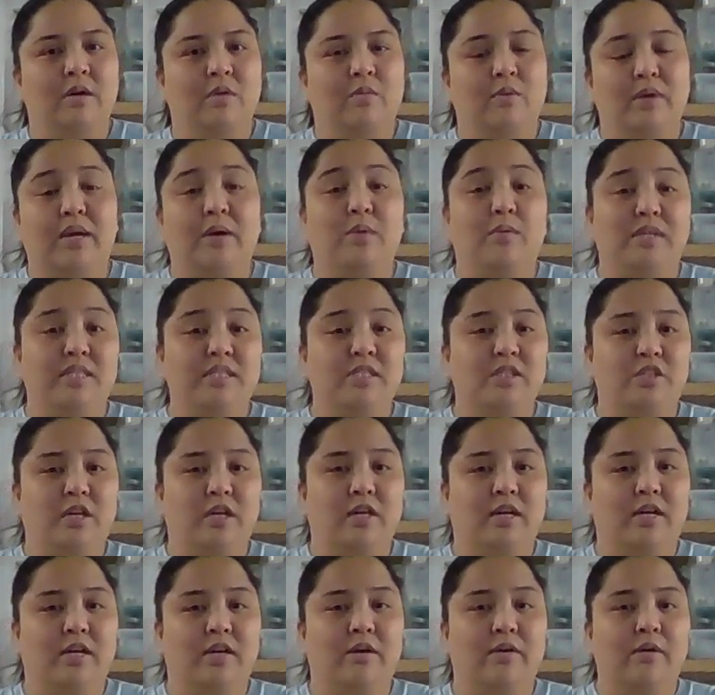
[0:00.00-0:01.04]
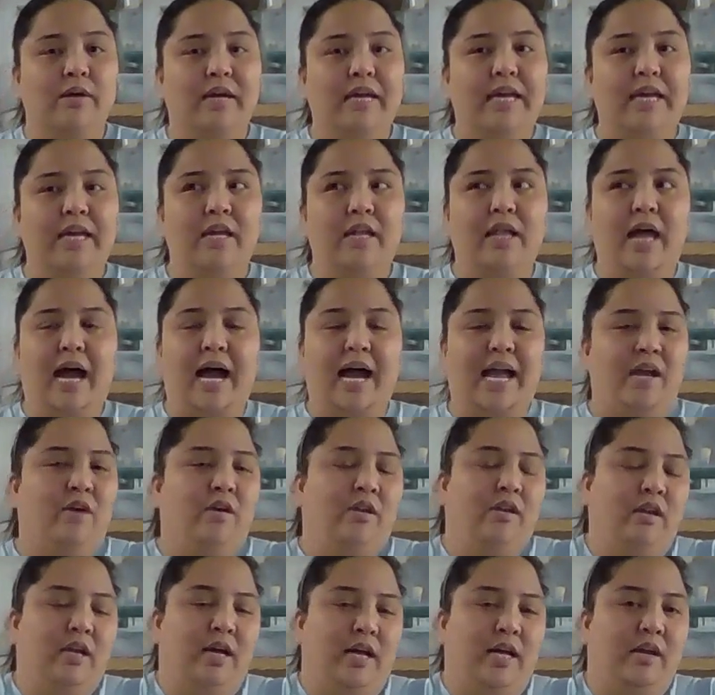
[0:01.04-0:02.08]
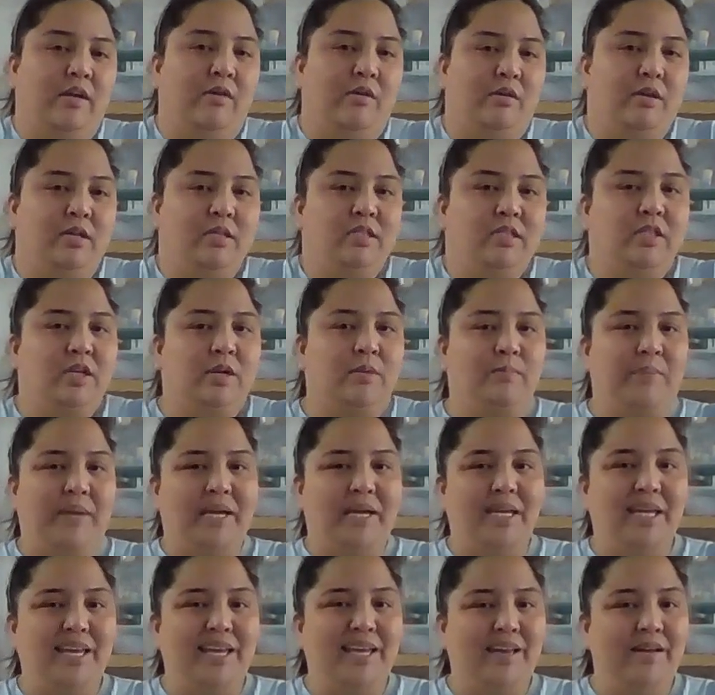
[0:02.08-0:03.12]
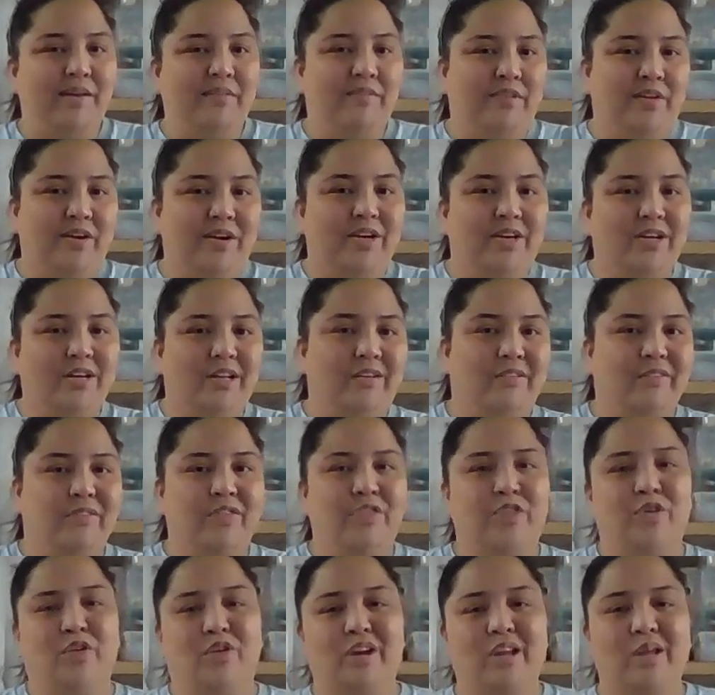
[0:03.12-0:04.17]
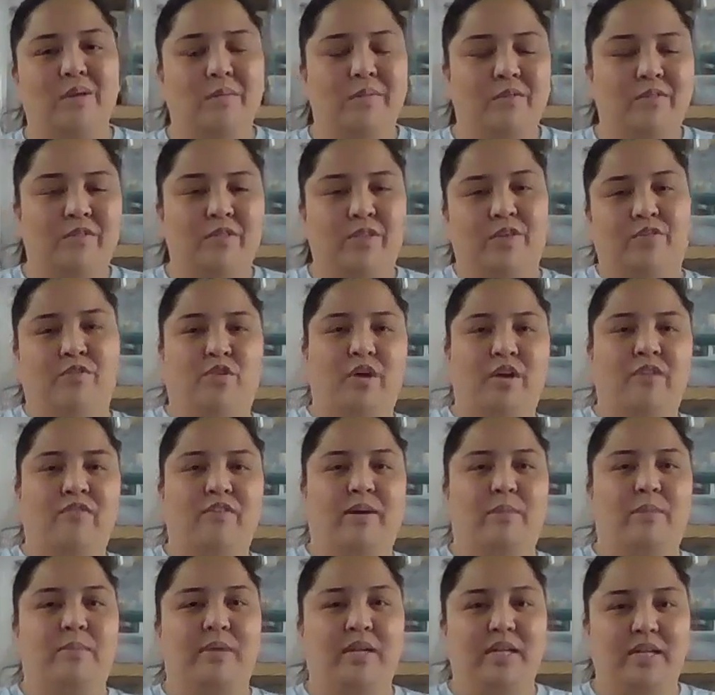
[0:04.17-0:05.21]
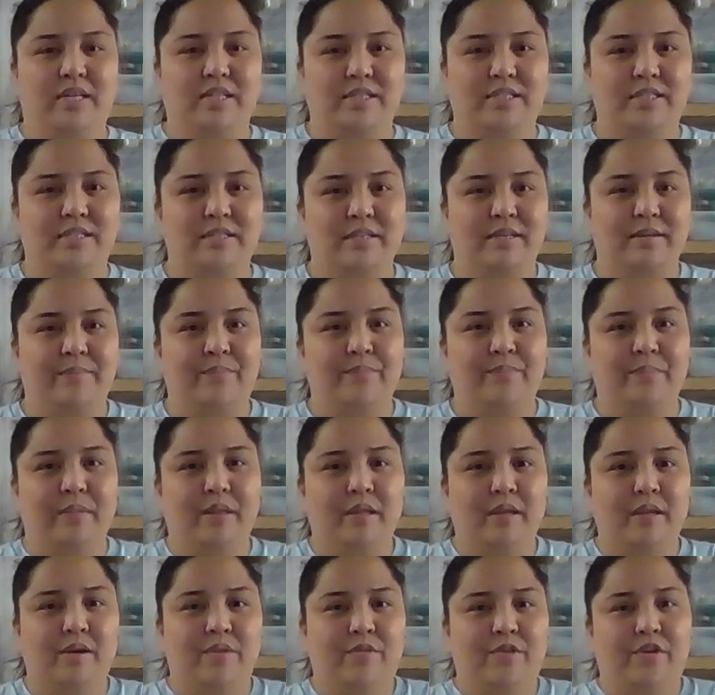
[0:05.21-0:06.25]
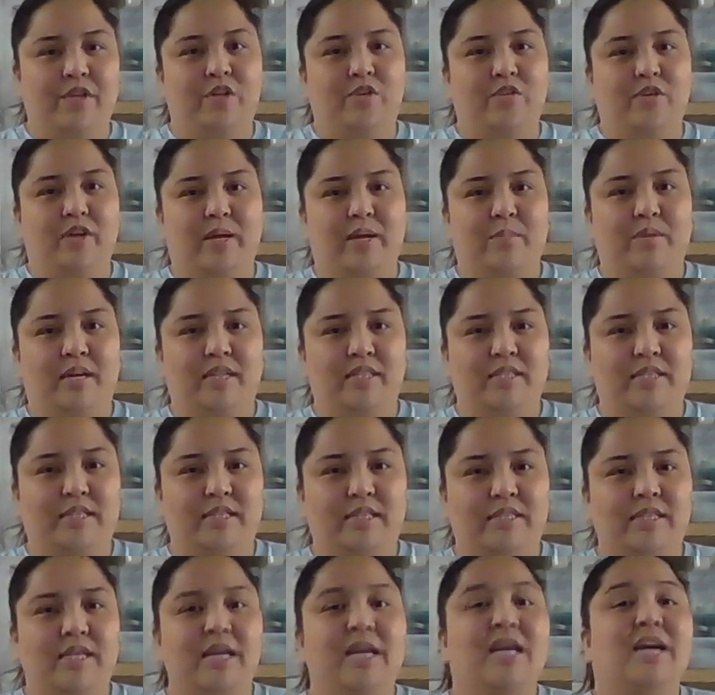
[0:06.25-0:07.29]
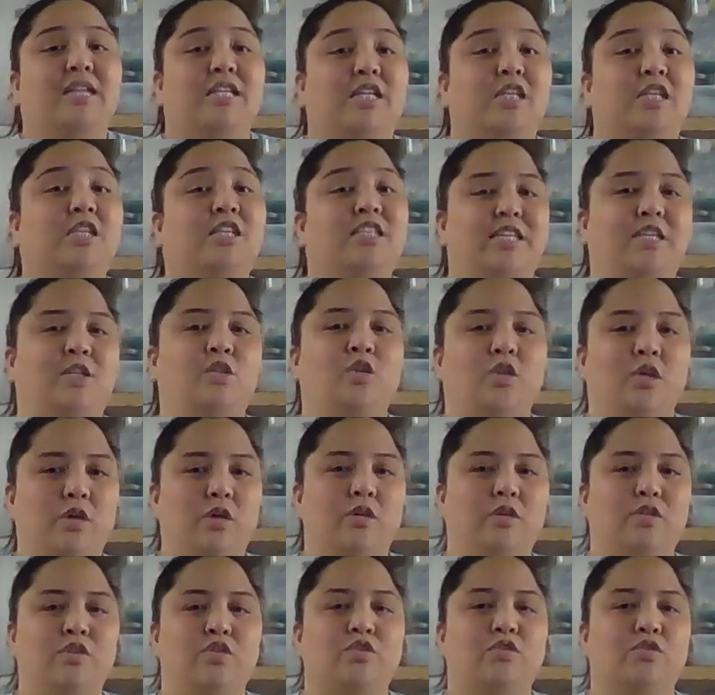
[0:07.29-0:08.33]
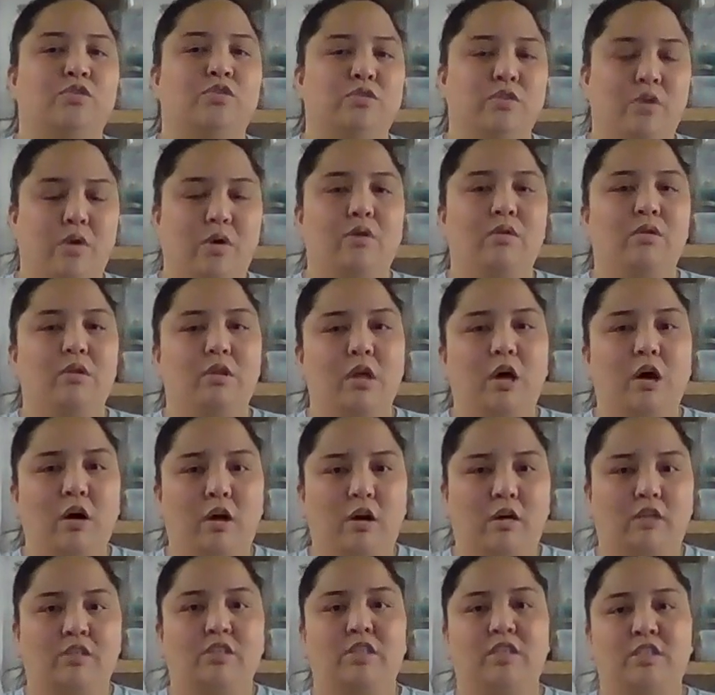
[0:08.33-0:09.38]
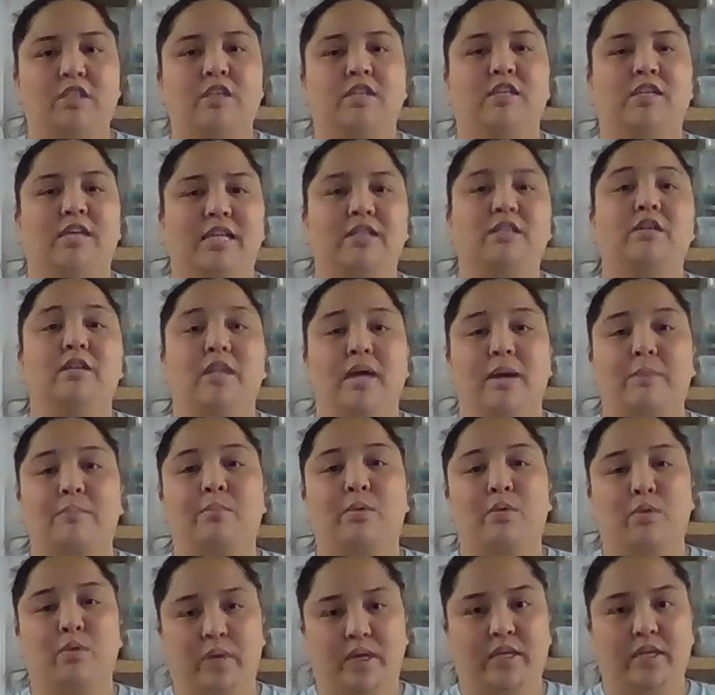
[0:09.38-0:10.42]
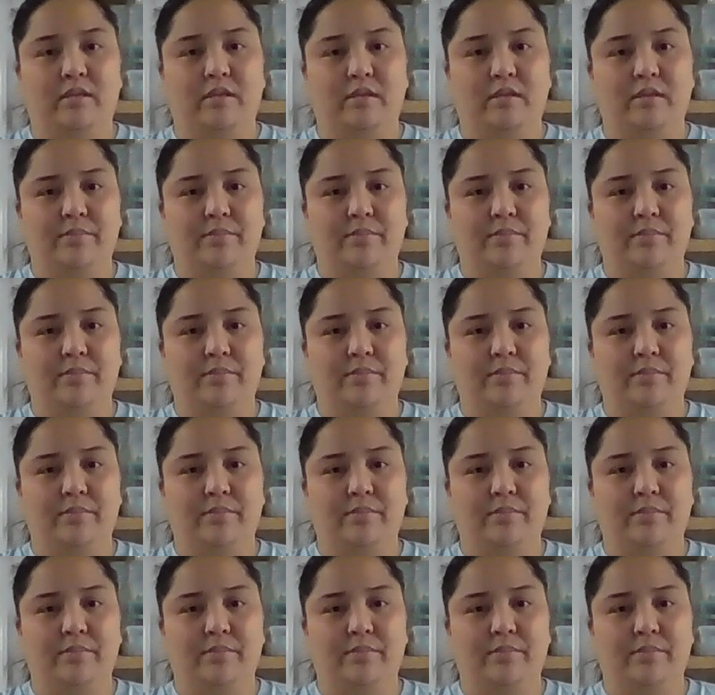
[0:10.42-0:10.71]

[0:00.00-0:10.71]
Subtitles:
when I was in Chicago, I could not start baking for a good 30 to 45 minutes for the drying process, just because it took so long just to get to that point.